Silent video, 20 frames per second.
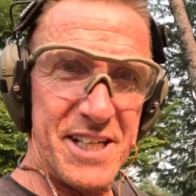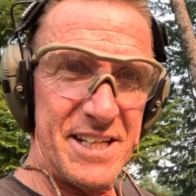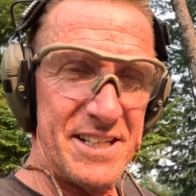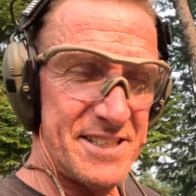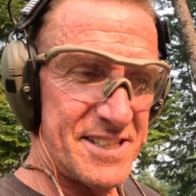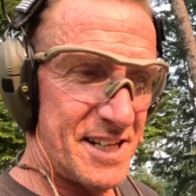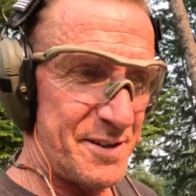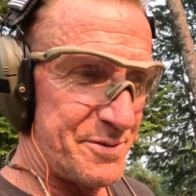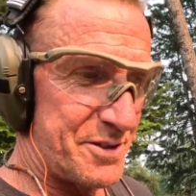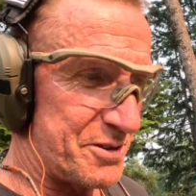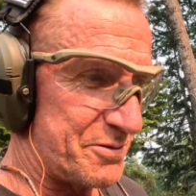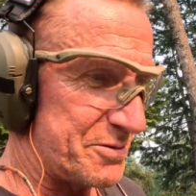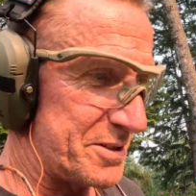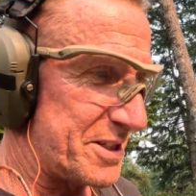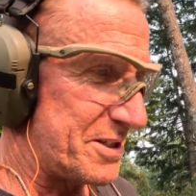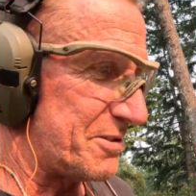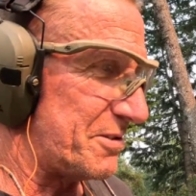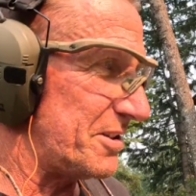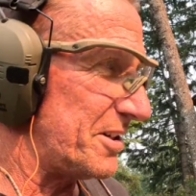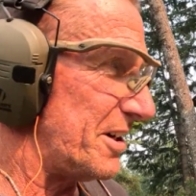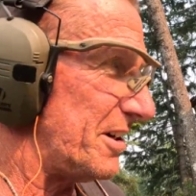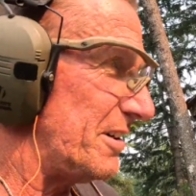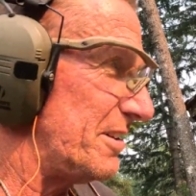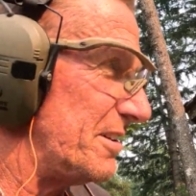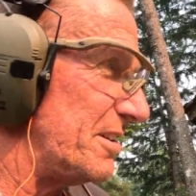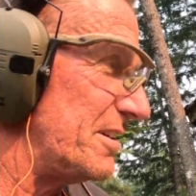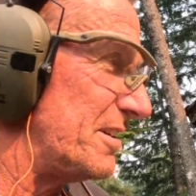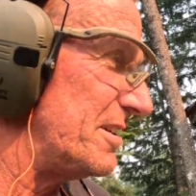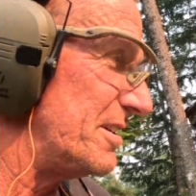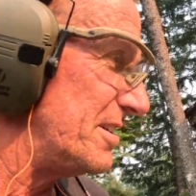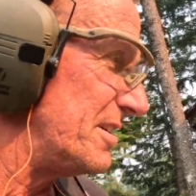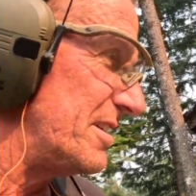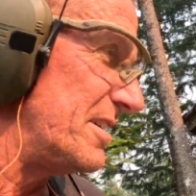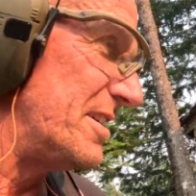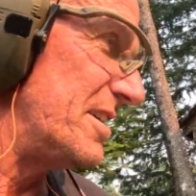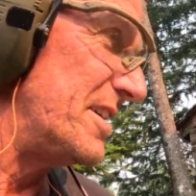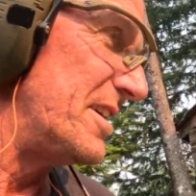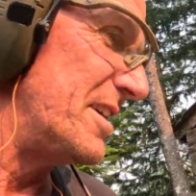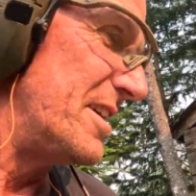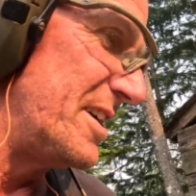eat some of the recoil.
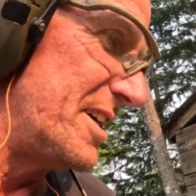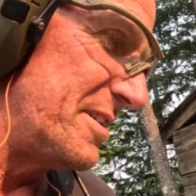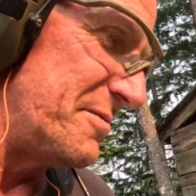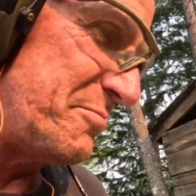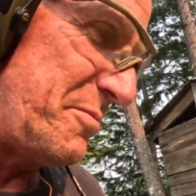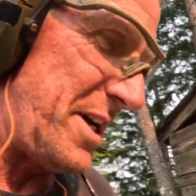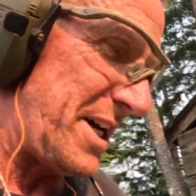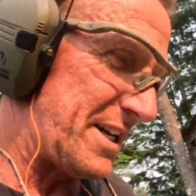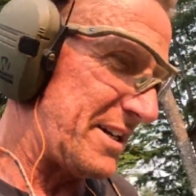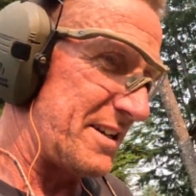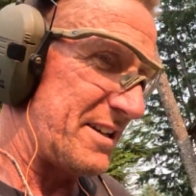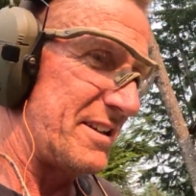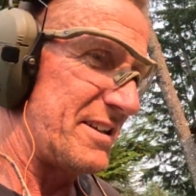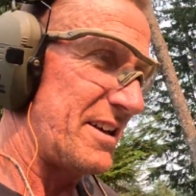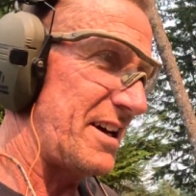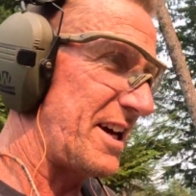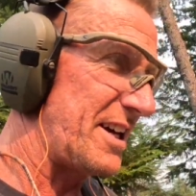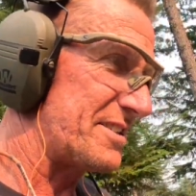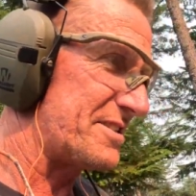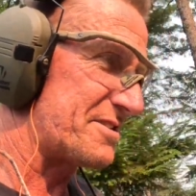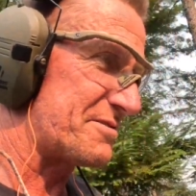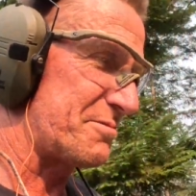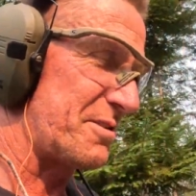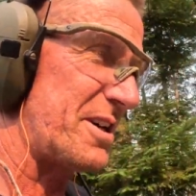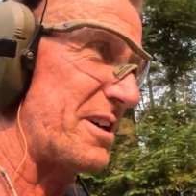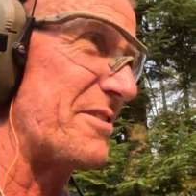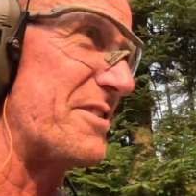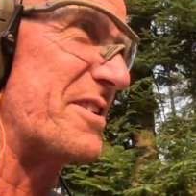Man, I swear